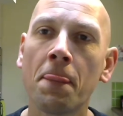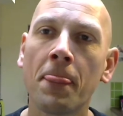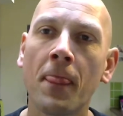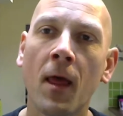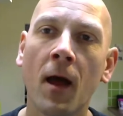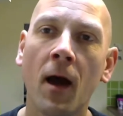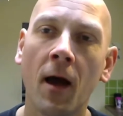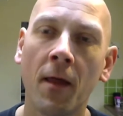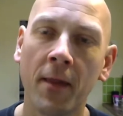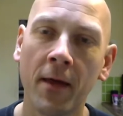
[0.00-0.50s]

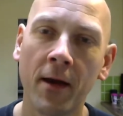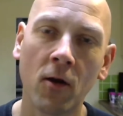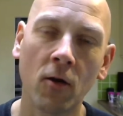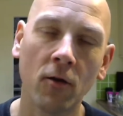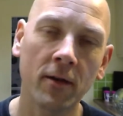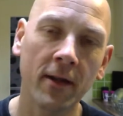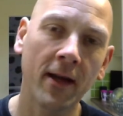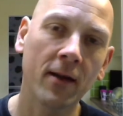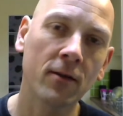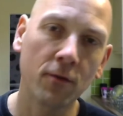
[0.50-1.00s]
and then
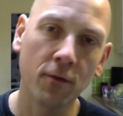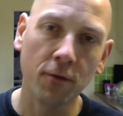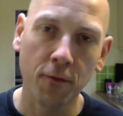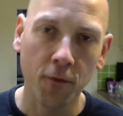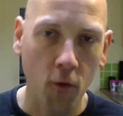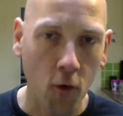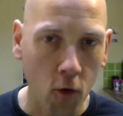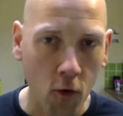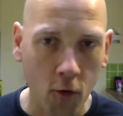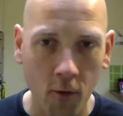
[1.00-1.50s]
gone down to
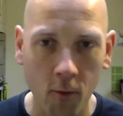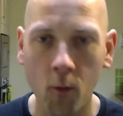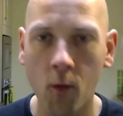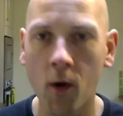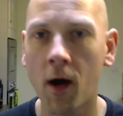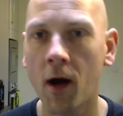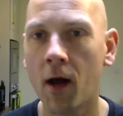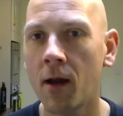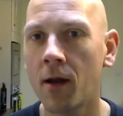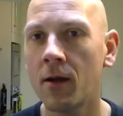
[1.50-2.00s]
4 and
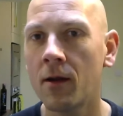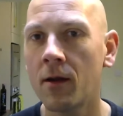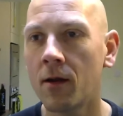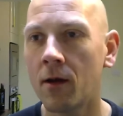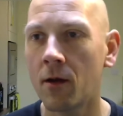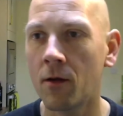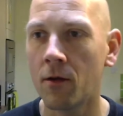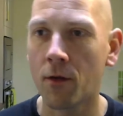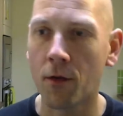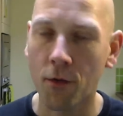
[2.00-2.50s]
1
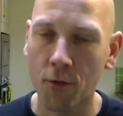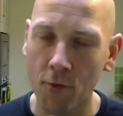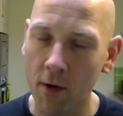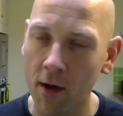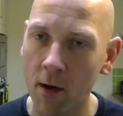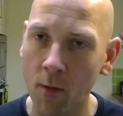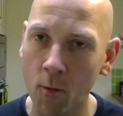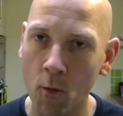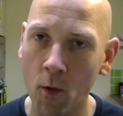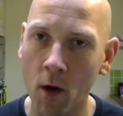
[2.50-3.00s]
and
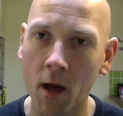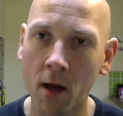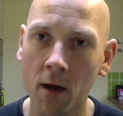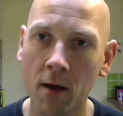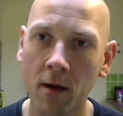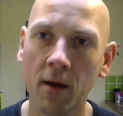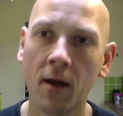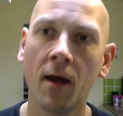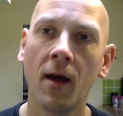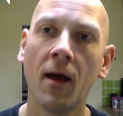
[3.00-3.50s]
3 and
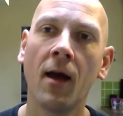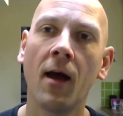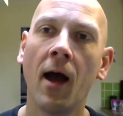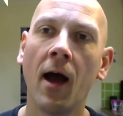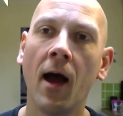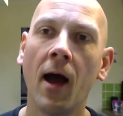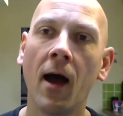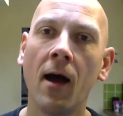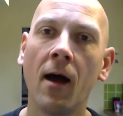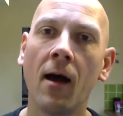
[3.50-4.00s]
1,
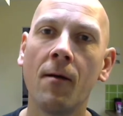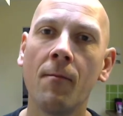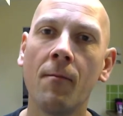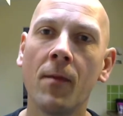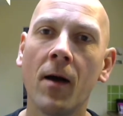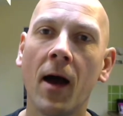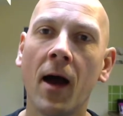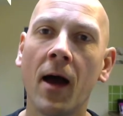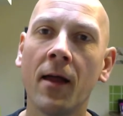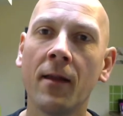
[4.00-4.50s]

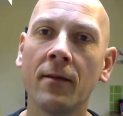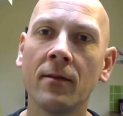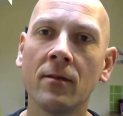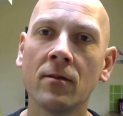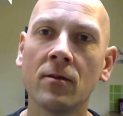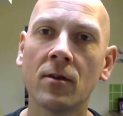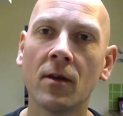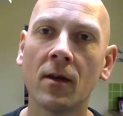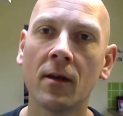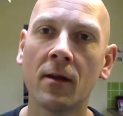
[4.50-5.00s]
and
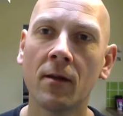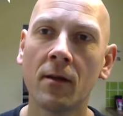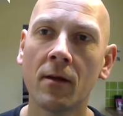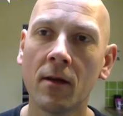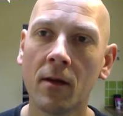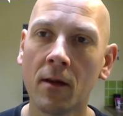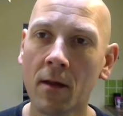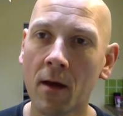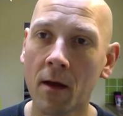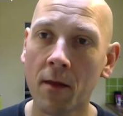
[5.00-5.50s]

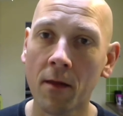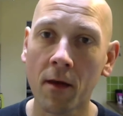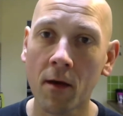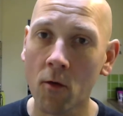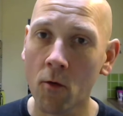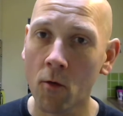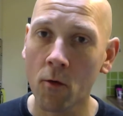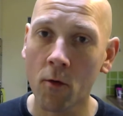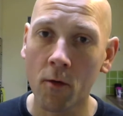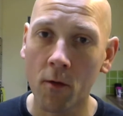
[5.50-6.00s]
they
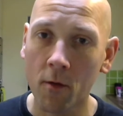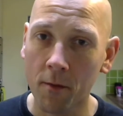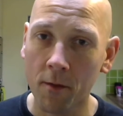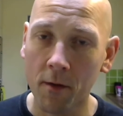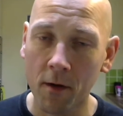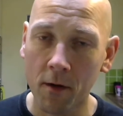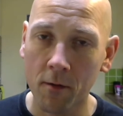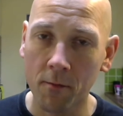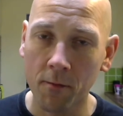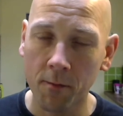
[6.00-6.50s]
all
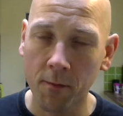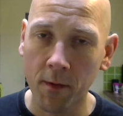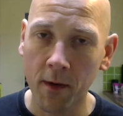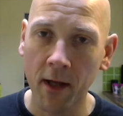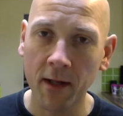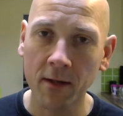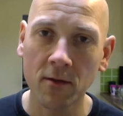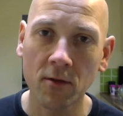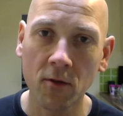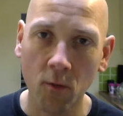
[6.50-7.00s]

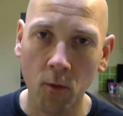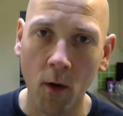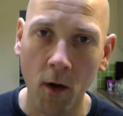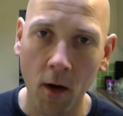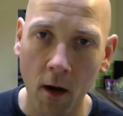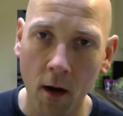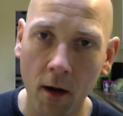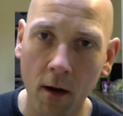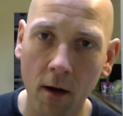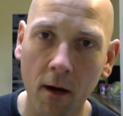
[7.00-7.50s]
begin to
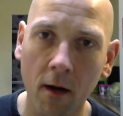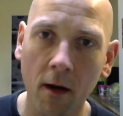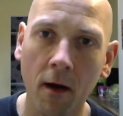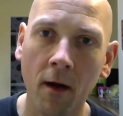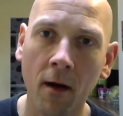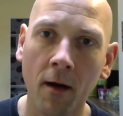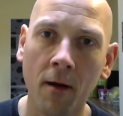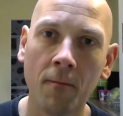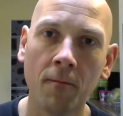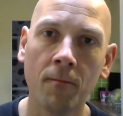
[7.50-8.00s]
work.
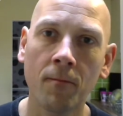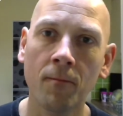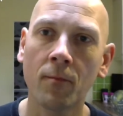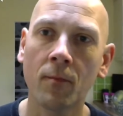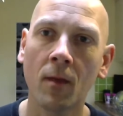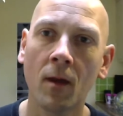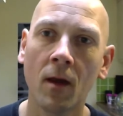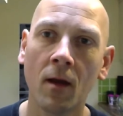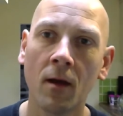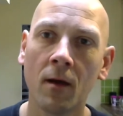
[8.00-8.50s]

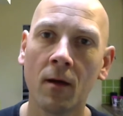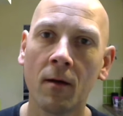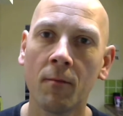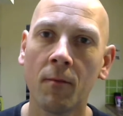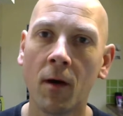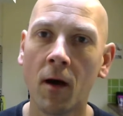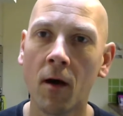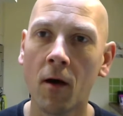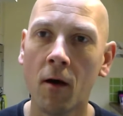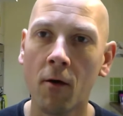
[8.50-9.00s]

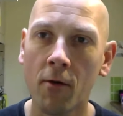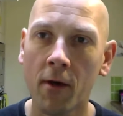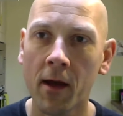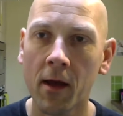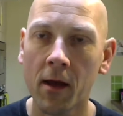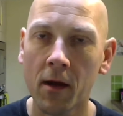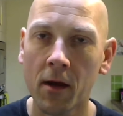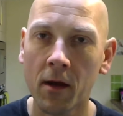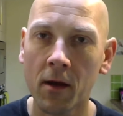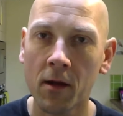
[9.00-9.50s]
My heart
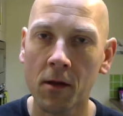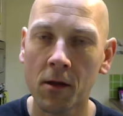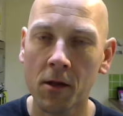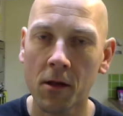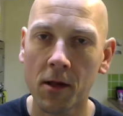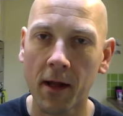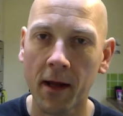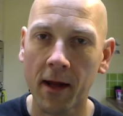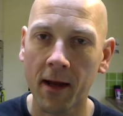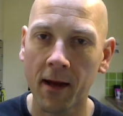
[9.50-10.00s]
rate is
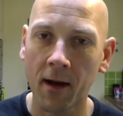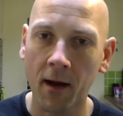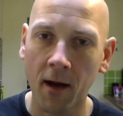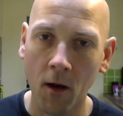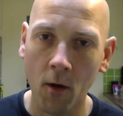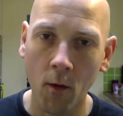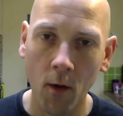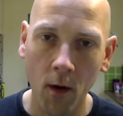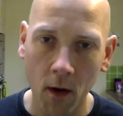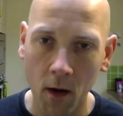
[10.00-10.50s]
staying
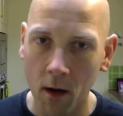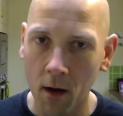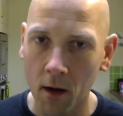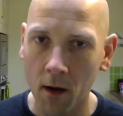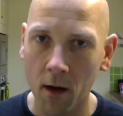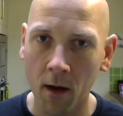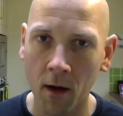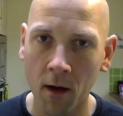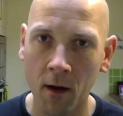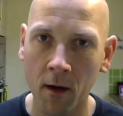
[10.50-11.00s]
lower
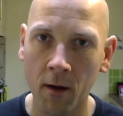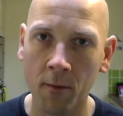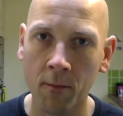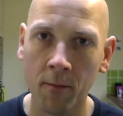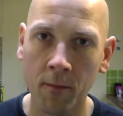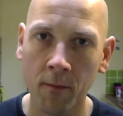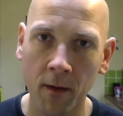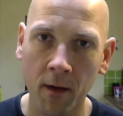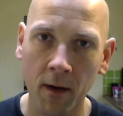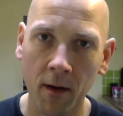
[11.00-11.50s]

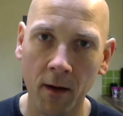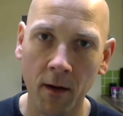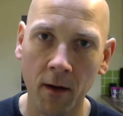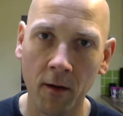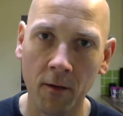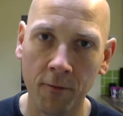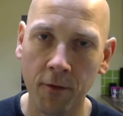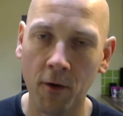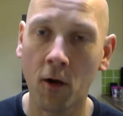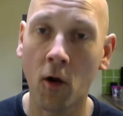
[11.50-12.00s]

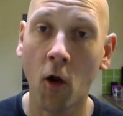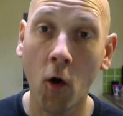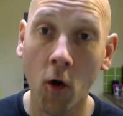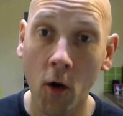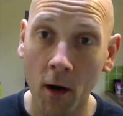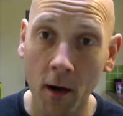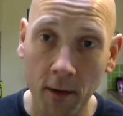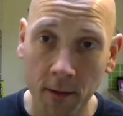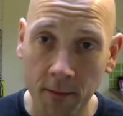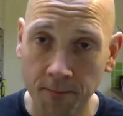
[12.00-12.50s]
for
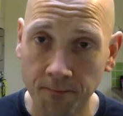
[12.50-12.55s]
longer,